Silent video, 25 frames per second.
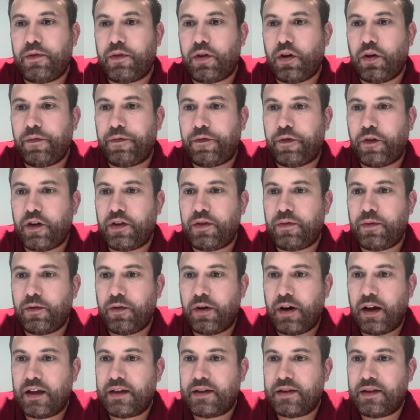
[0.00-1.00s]
So first we
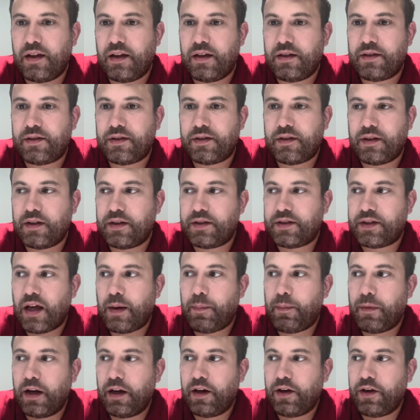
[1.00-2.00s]
raised these
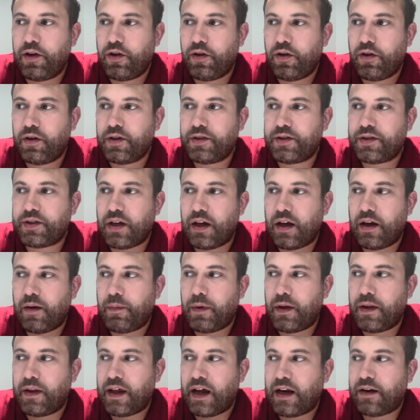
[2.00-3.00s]
10 million euros,
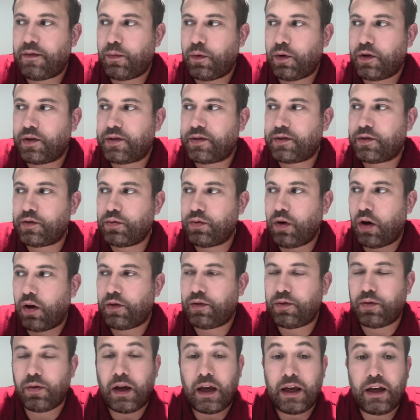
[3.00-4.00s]
and that was to
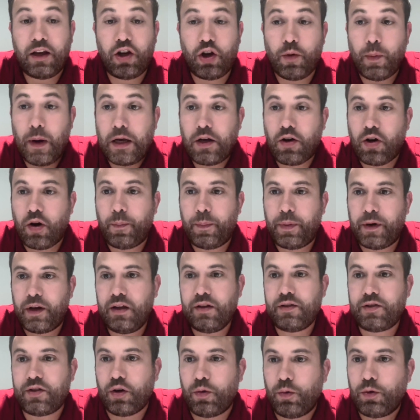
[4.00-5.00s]
also incubate
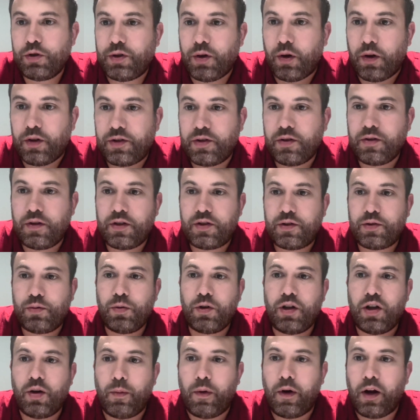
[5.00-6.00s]
companies. So it was also the
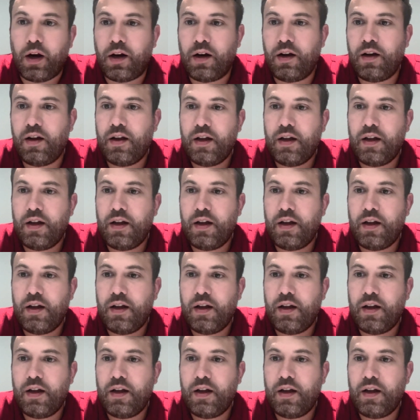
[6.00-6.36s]
studio model.